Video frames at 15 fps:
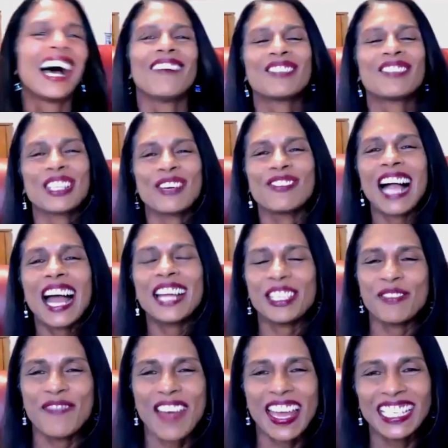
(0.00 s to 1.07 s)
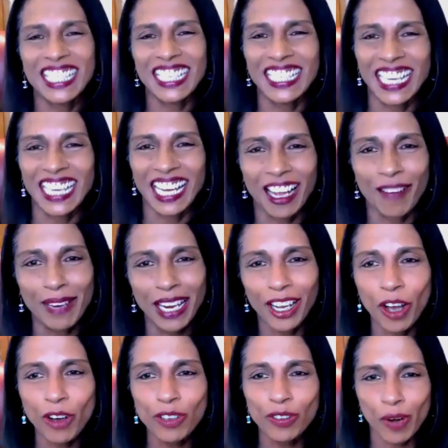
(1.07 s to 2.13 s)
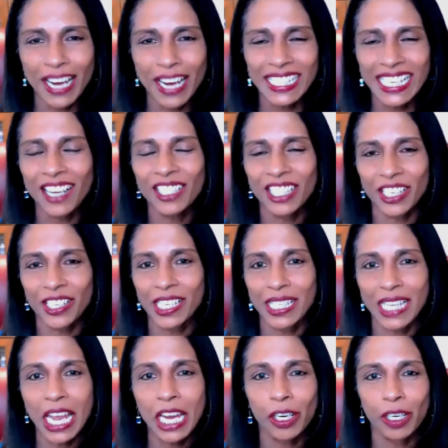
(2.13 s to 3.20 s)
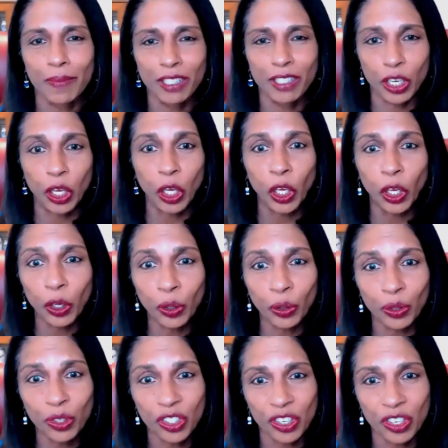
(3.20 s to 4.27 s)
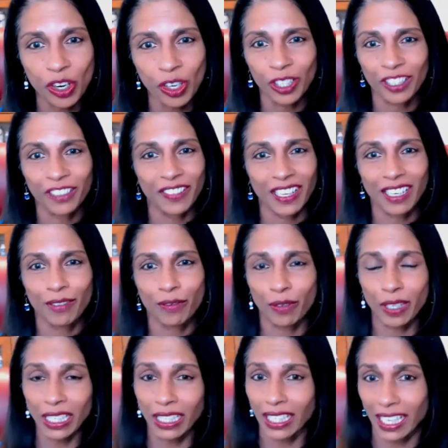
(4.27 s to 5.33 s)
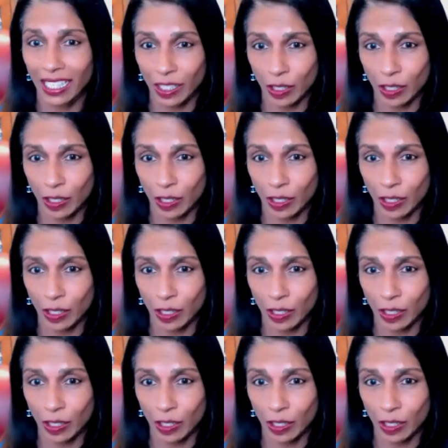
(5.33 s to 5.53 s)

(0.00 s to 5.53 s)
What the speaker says: I'm so glad you mentioned it. I mean, it goes right down to your sacrum. It's a huge nerve, and it really